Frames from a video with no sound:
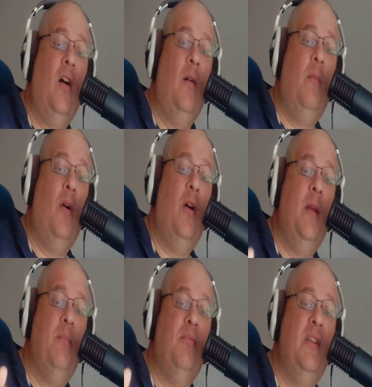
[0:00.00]
my
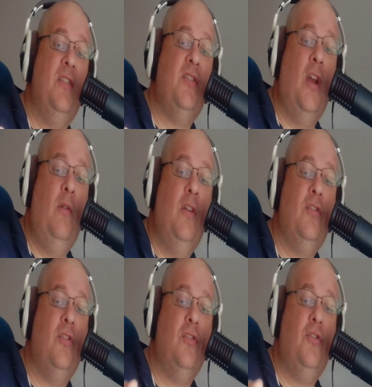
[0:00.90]

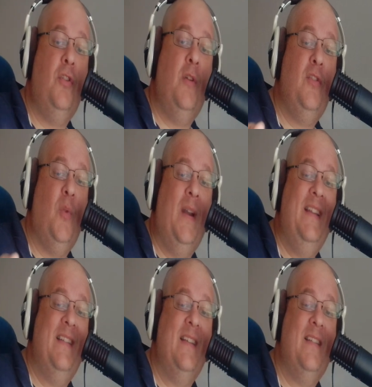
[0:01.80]
PreSonus Studio
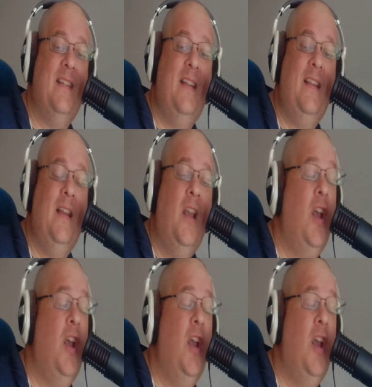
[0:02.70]
26C,